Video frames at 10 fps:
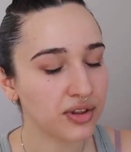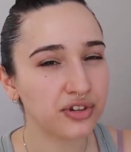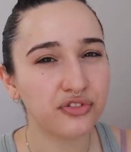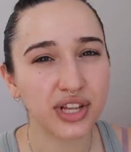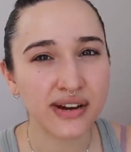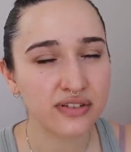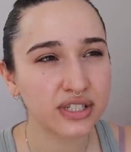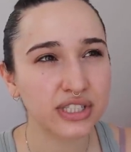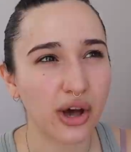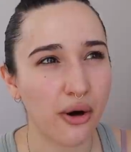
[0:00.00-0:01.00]
The flavor
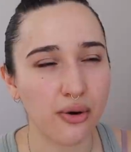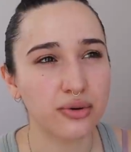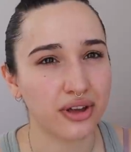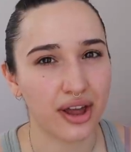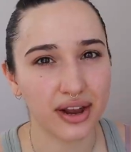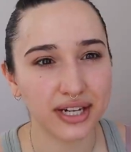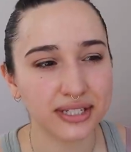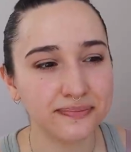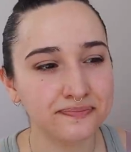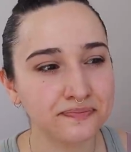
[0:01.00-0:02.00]
is
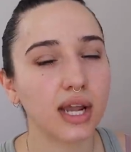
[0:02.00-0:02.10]
okay.